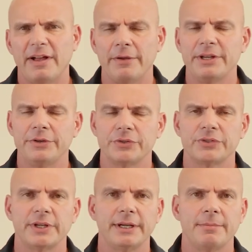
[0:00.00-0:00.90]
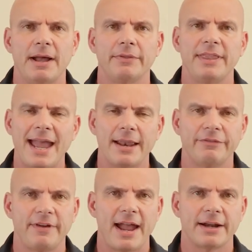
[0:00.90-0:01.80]
found interesting about
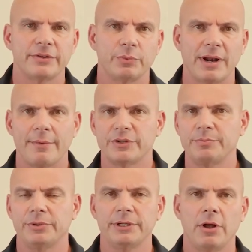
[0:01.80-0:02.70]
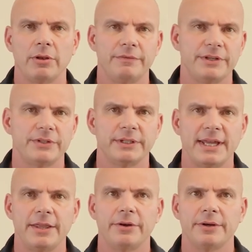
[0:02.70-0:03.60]
that fact when I was putting all of this
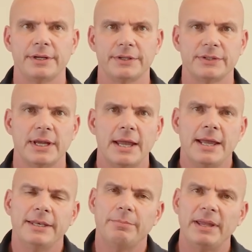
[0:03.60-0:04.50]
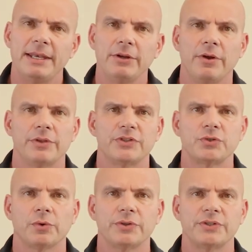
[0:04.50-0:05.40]
together is, depending on the
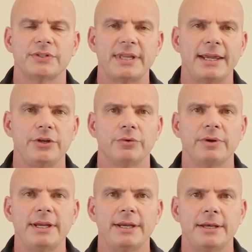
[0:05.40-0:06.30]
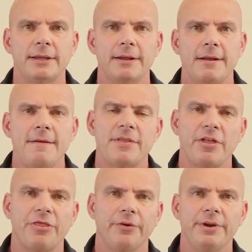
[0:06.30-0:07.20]
sources that you read, the
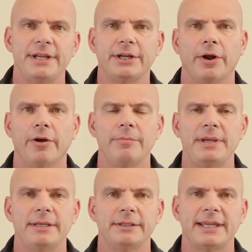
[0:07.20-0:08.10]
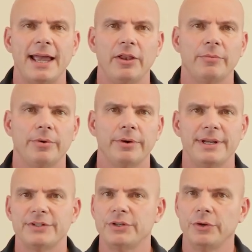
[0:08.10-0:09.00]
30 carbine caliber
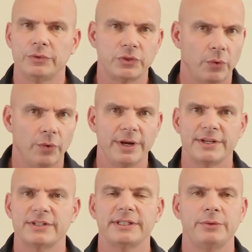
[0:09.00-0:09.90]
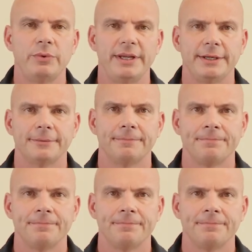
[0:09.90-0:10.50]
is notoriously weak.